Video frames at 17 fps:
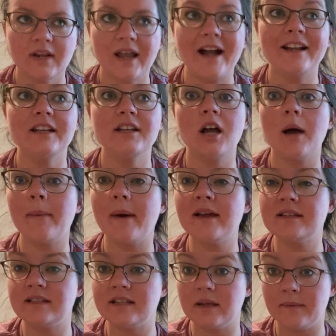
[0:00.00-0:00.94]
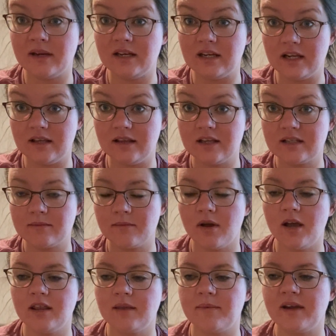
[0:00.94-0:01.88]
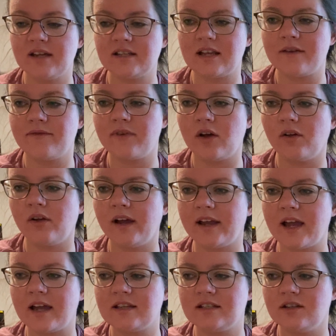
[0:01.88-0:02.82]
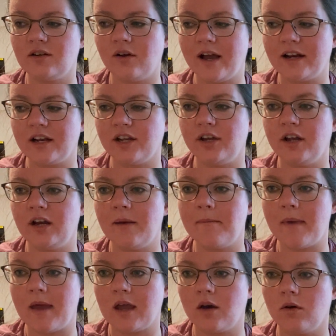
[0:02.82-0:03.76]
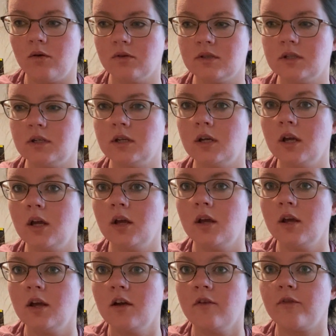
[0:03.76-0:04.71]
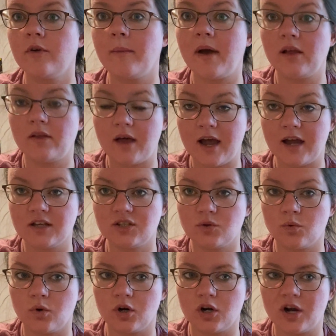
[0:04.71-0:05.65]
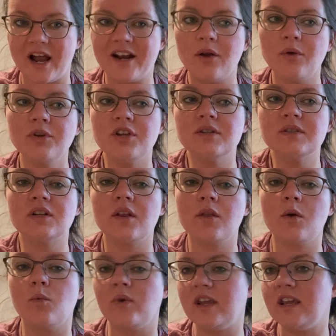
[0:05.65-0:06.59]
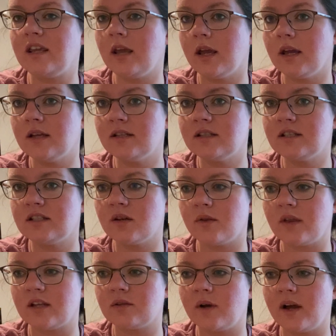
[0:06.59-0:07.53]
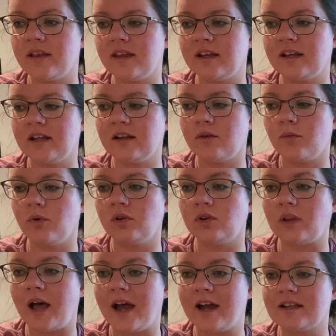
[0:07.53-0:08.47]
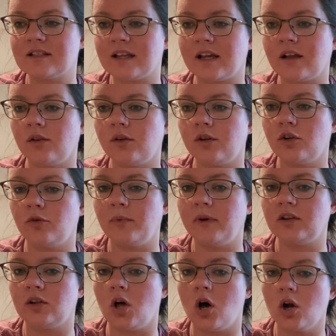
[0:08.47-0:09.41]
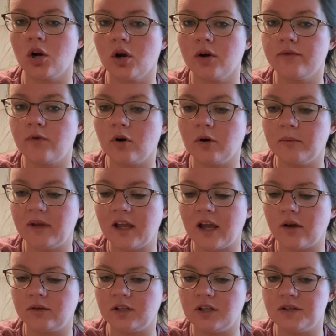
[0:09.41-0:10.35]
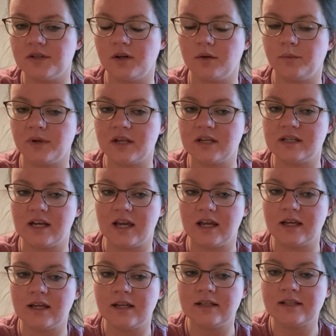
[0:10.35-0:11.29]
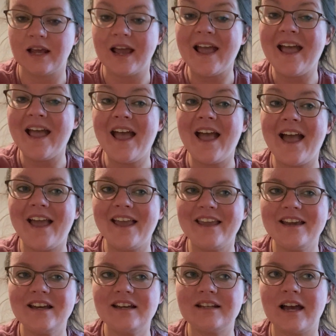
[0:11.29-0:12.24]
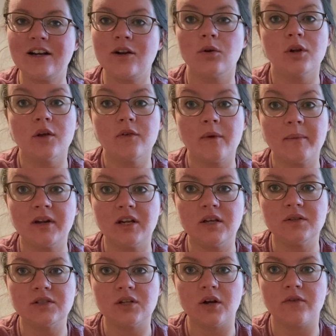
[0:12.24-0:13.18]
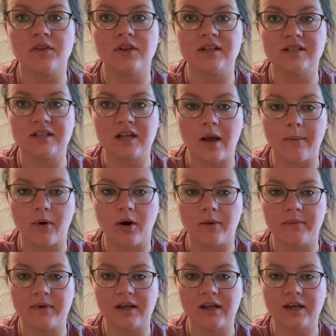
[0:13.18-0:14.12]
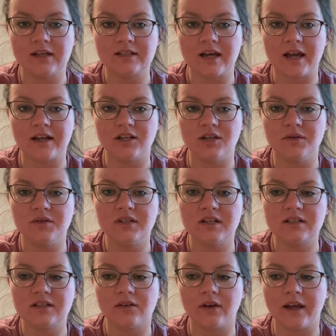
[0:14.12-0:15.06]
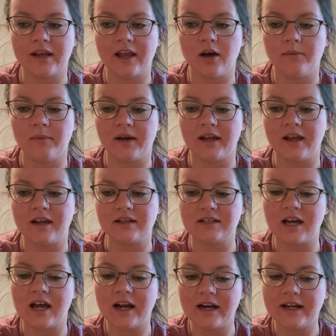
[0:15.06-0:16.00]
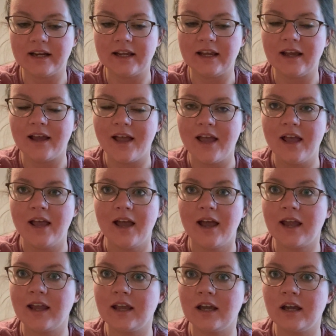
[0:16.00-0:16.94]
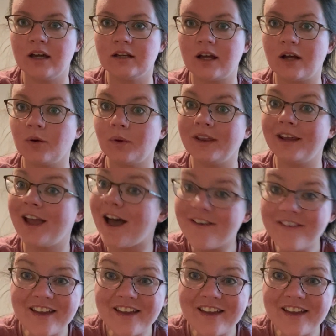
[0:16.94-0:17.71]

I did not buy CBD this month because I felt like I still had a good amount for my last order. I don't use it on the weekends, so that's why I think it will last like a little bit longer for me. I only use it on weekdays. And I don't know if I'm going to use it over the summer, because I use it to like help my anxiety, and I don't really have